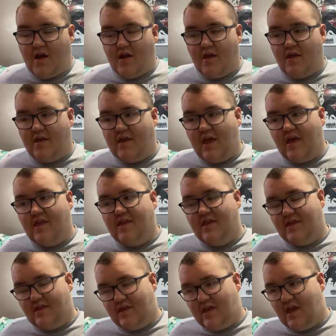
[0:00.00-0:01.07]
says
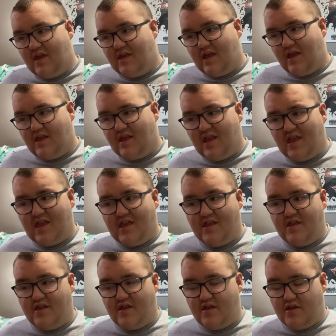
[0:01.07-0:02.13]
that this
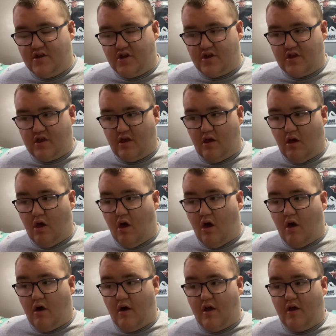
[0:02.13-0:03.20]
is just
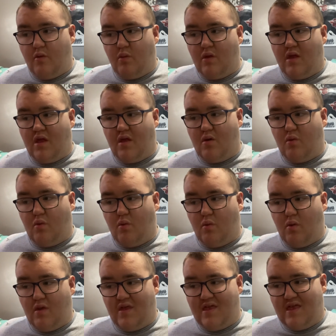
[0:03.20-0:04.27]
like when
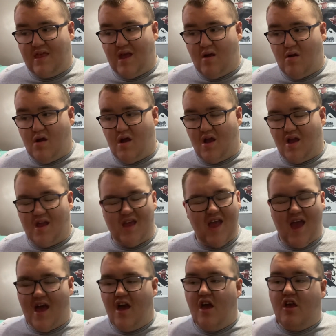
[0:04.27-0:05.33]
Sarah,
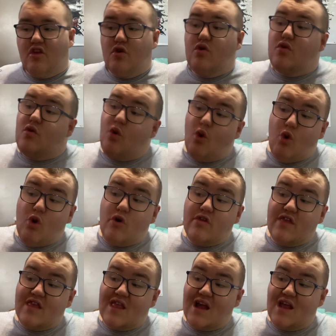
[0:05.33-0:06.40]
so Laurel
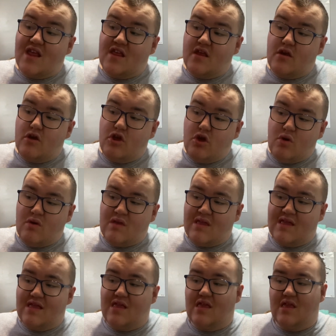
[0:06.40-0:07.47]
decided to use
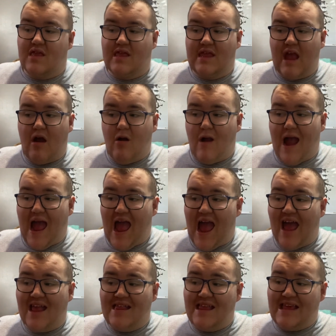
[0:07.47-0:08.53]
Sarah
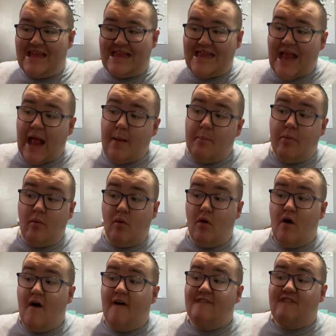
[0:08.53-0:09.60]
as an example
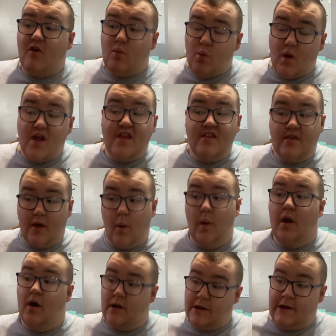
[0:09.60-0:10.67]
for what is going
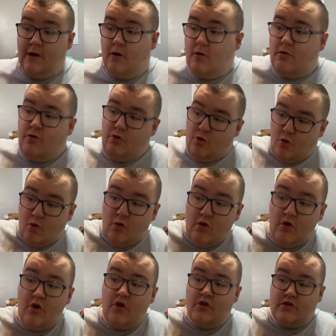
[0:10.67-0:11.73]
on here. Laurel,
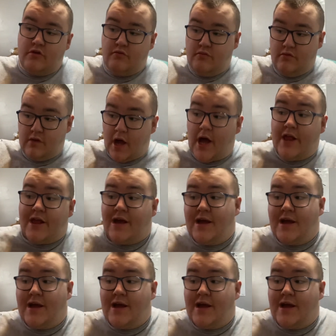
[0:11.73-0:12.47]
do not